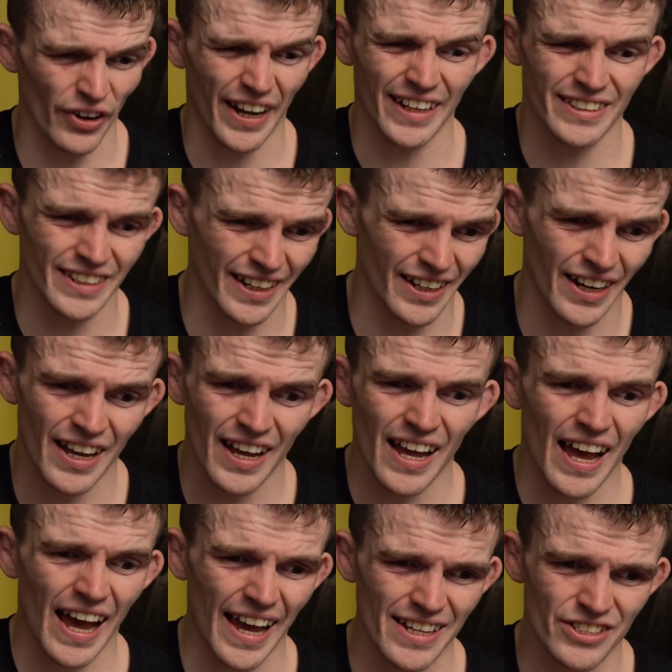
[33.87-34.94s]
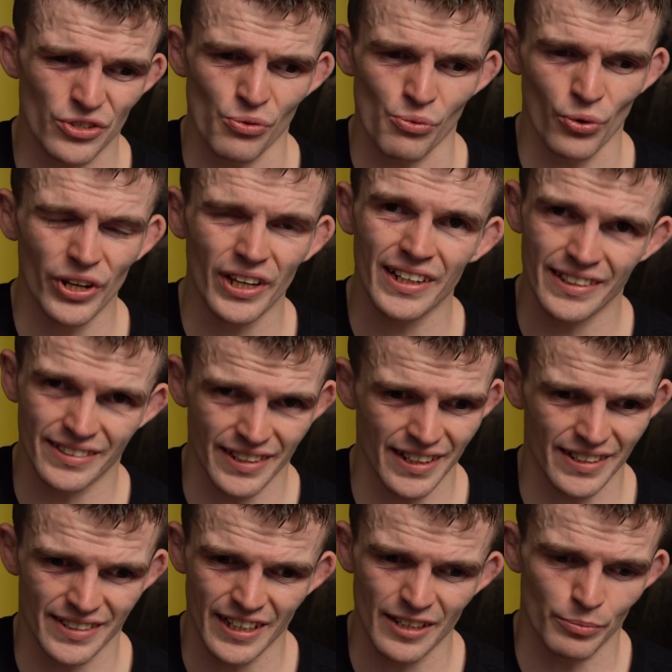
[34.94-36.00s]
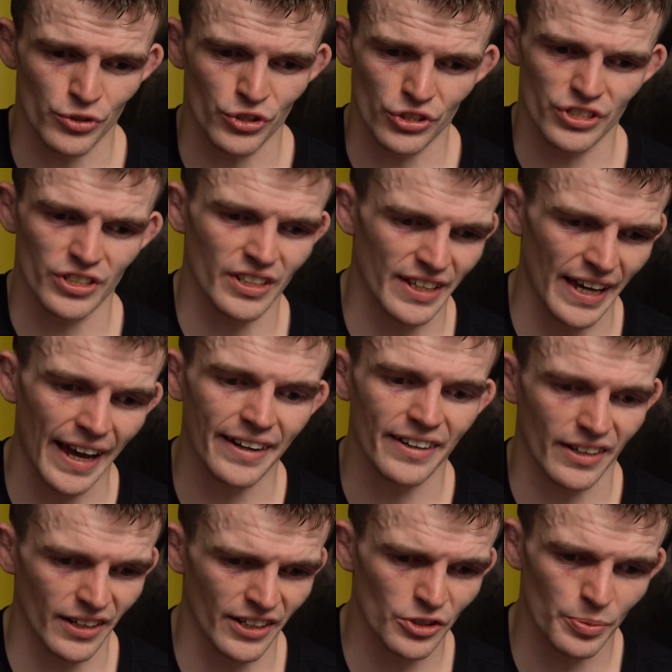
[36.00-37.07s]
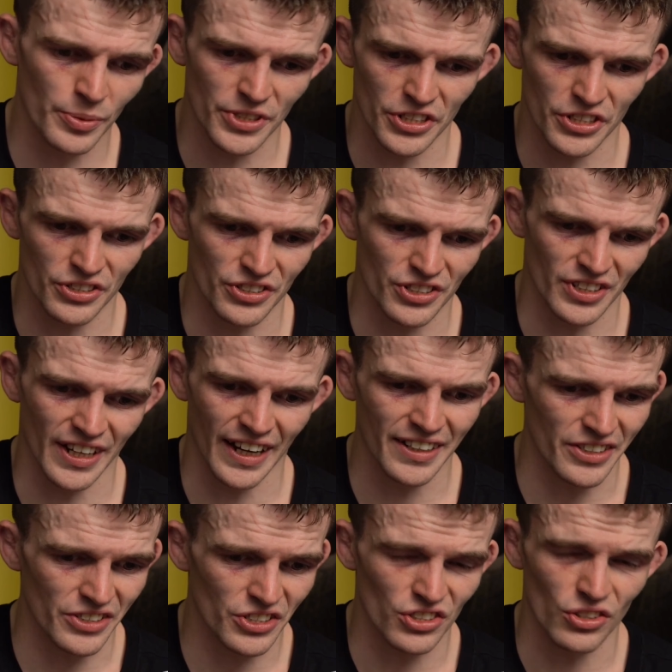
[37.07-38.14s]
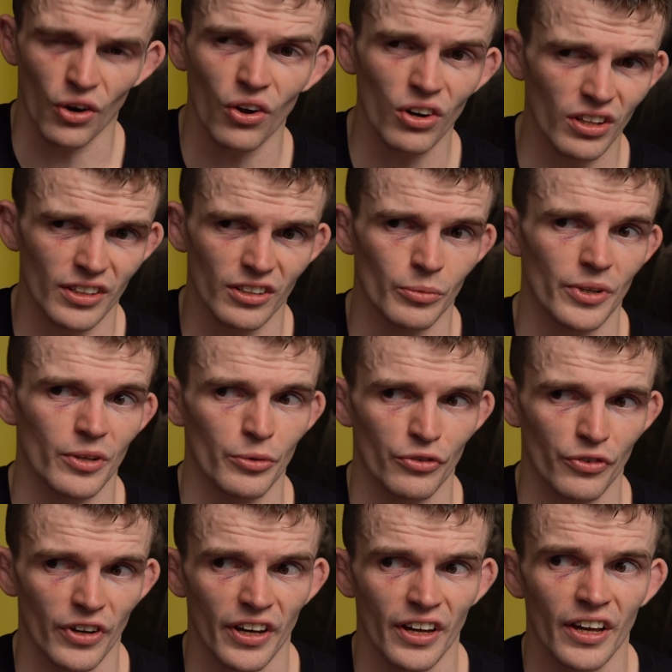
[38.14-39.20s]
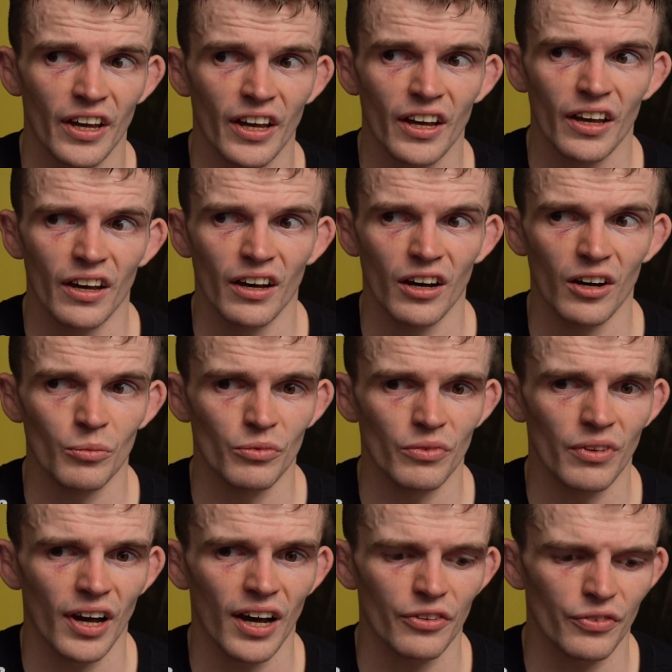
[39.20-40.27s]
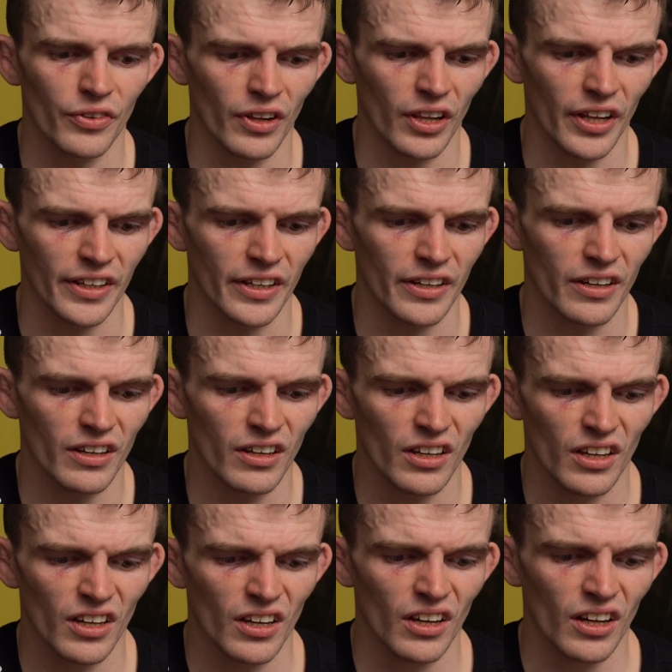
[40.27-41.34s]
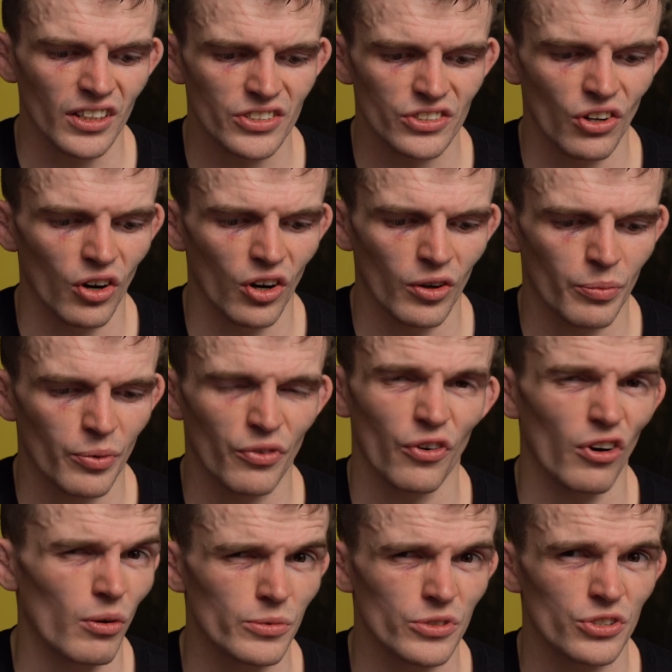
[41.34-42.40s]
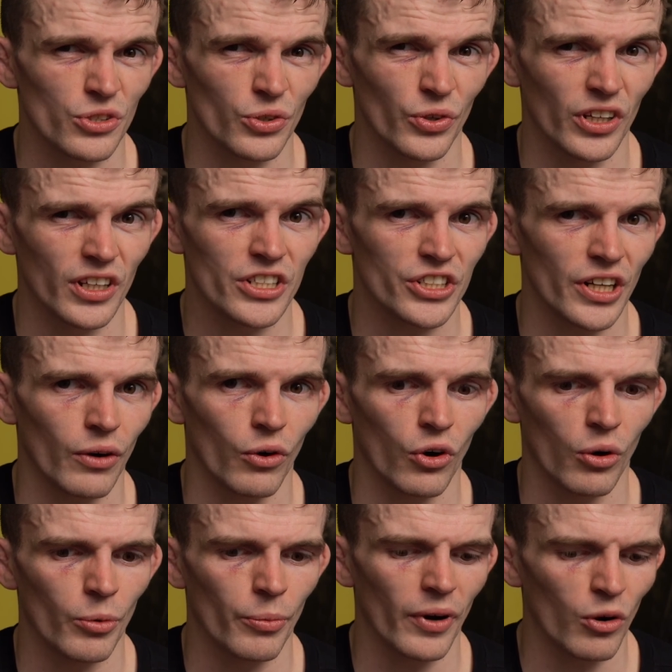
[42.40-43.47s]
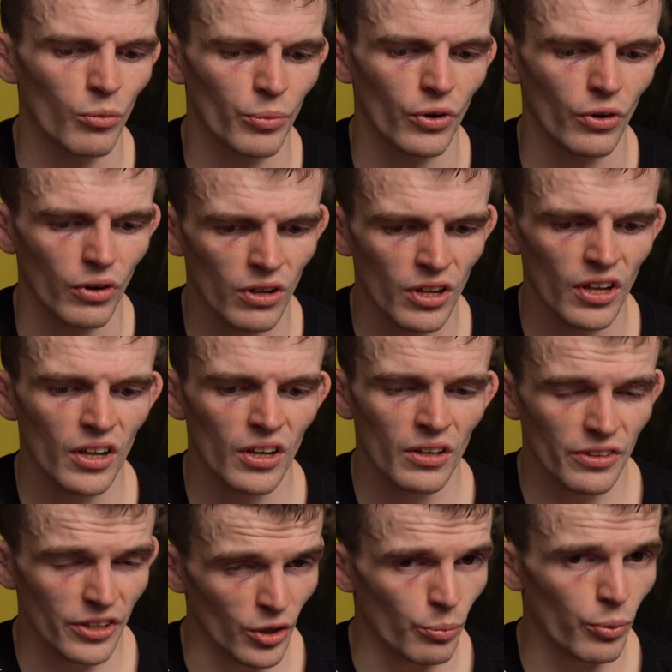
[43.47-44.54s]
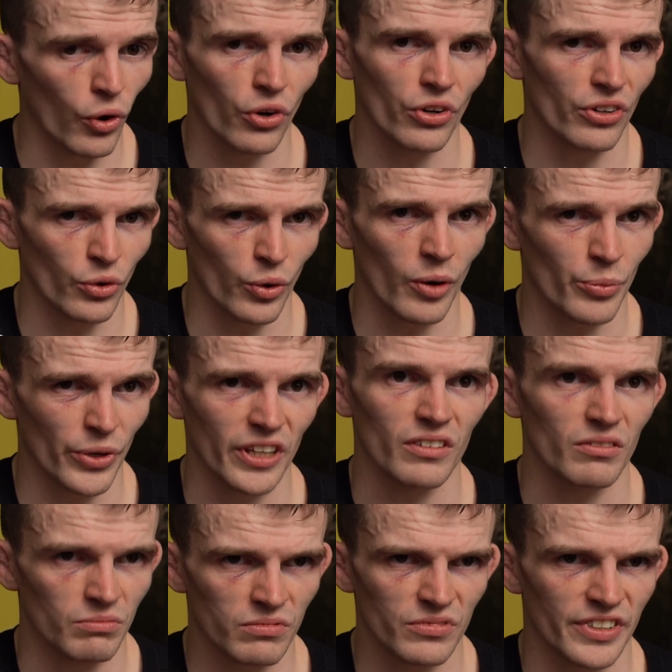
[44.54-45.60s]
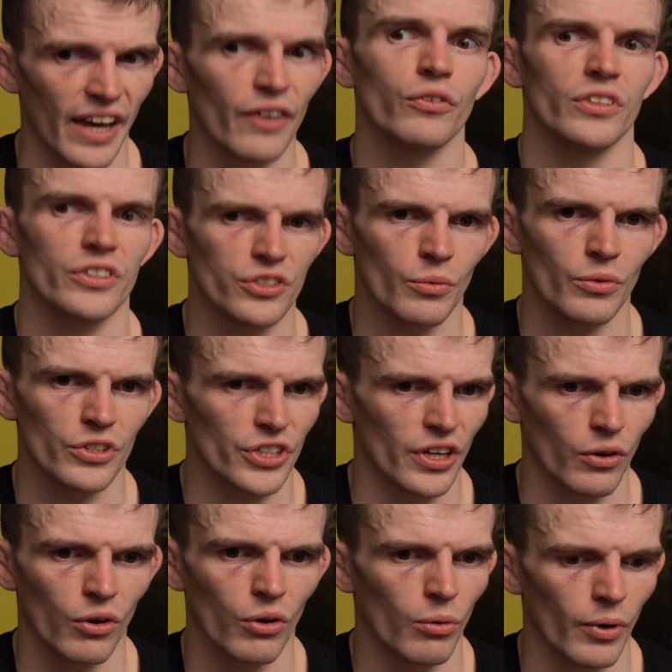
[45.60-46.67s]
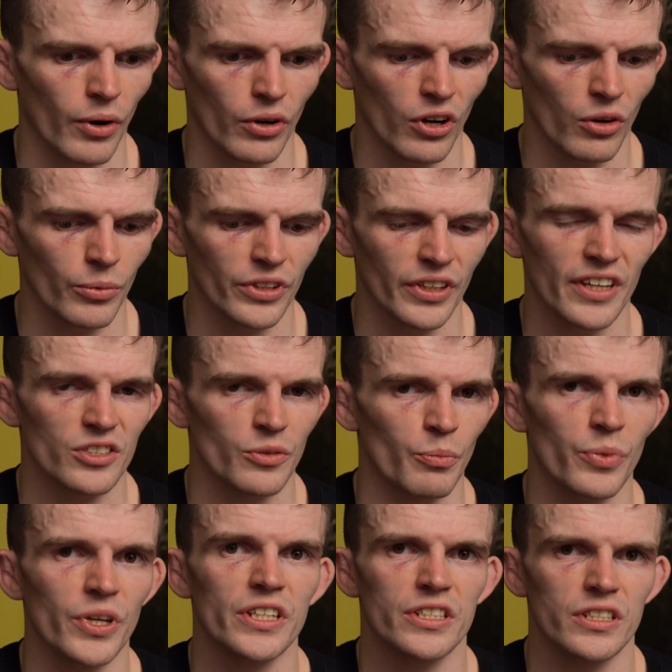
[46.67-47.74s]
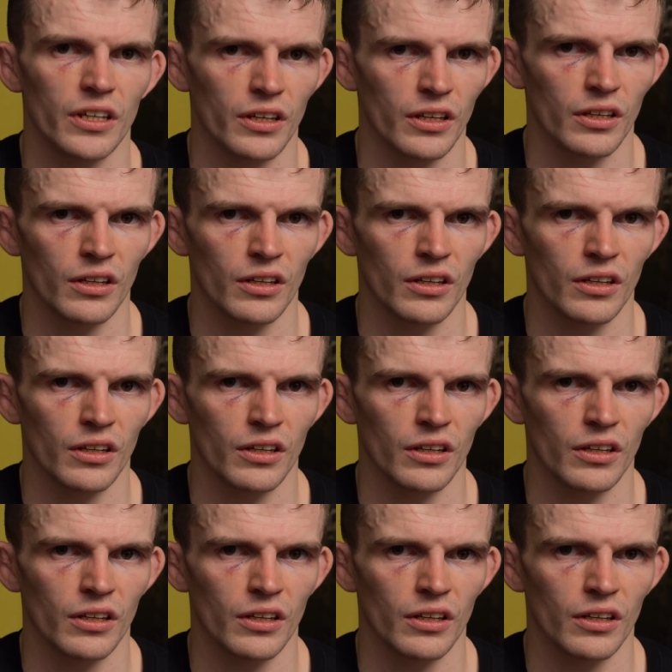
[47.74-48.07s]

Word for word: I had to I had to really dig deep just to get into clinch positions and kind of stall a little bit. To be fair, um, I felt like that's not a performance to really shout home about, but the opponent who I beat definitely someone to shout home about. Conway there's a beast.